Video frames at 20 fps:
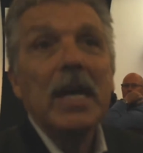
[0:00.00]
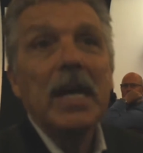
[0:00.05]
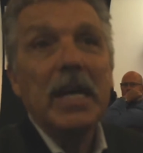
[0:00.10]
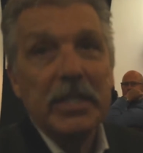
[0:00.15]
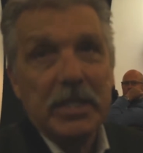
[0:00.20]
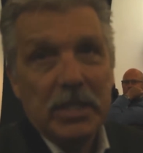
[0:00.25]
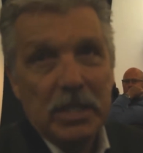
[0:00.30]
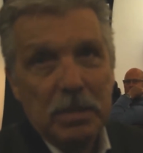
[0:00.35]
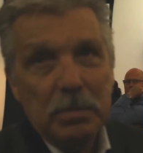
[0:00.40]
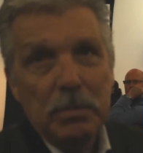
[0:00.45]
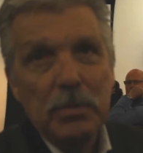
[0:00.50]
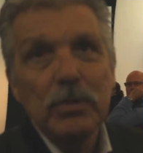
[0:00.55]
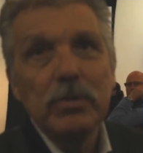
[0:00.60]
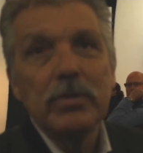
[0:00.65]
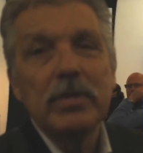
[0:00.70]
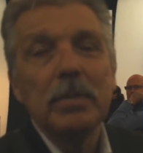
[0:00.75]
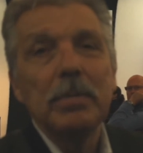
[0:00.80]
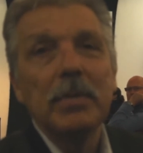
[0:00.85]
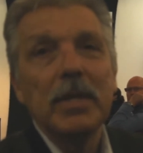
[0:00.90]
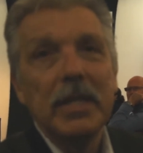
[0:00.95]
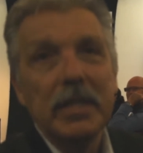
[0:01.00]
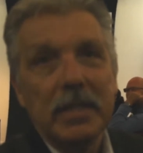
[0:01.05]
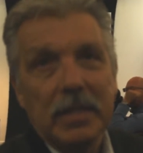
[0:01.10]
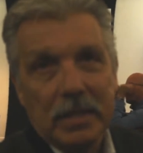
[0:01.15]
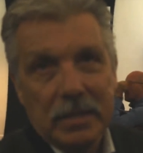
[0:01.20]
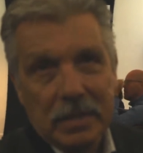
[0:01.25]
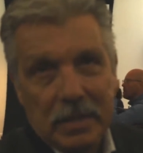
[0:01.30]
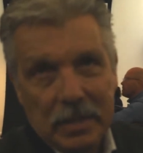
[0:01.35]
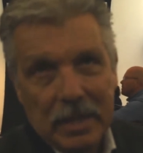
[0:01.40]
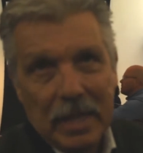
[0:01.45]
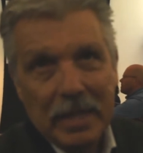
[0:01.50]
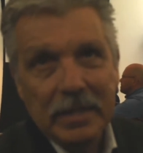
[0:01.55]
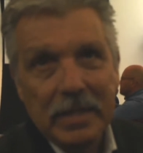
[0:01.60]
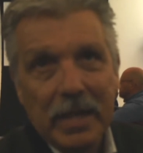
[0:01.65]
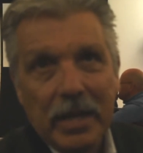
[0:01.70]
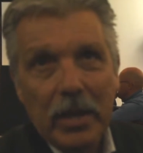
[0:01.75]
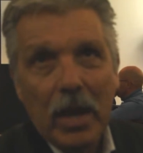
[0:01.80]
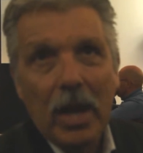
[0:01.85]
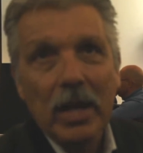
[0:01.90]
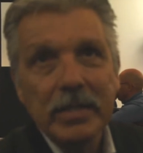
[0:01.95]
as an immune stimulant, as an
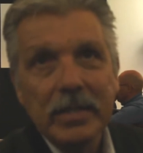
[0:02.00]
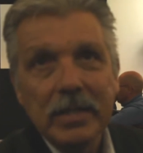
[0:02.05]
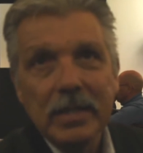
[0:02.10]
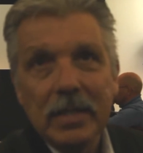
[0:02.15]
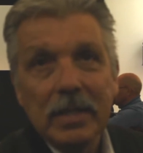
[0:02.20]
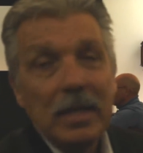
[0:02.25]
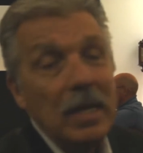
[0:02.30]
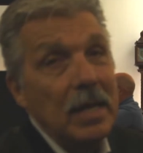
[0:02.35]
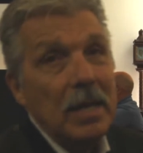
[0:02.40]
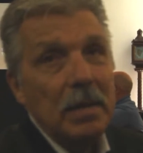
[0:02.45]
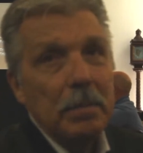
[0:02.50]
antioxidant,